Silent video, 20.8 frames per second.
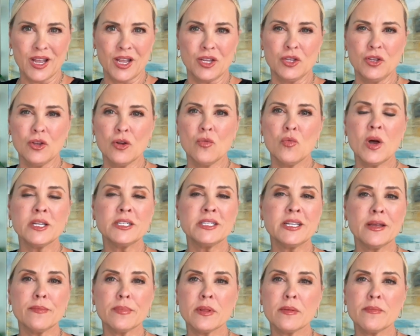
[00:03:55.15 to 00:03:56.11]
You'll want to
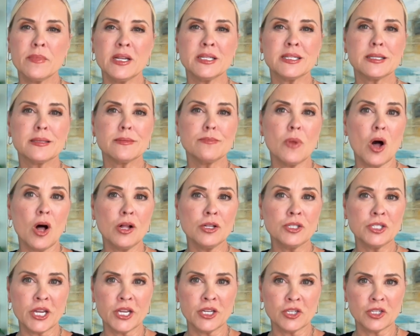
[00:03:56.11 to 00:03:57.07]
implement small
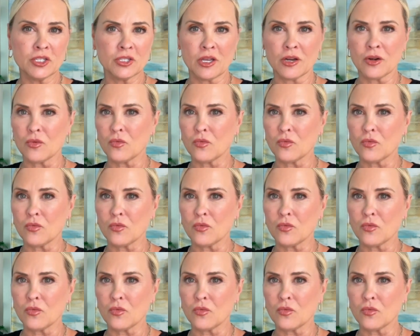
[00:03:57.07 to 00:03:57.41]
changes on a